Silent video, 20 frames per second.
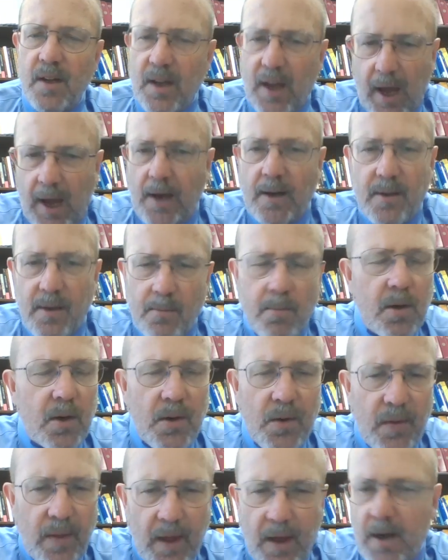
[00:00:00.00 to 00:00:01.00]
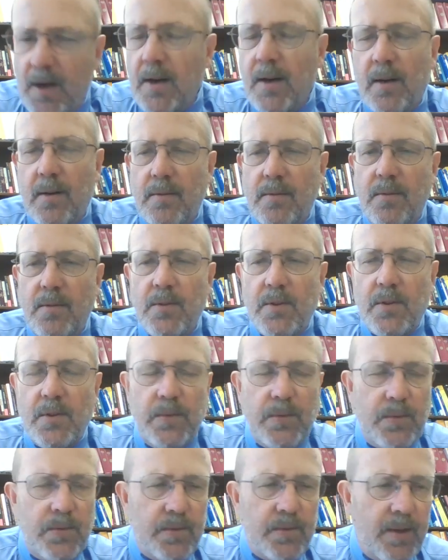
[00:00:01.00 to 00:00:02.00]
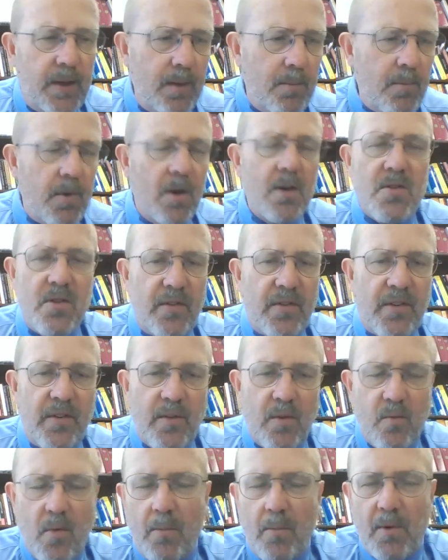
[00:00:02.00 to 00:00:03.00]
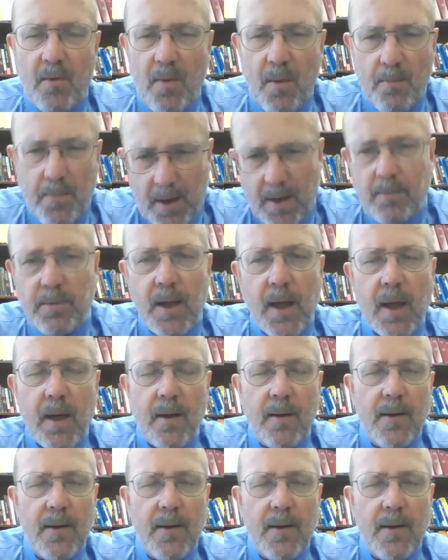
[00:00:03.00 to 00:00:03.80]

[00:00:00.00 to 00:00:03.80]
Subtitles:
kingdom early on to the emergence of the Roman Republic,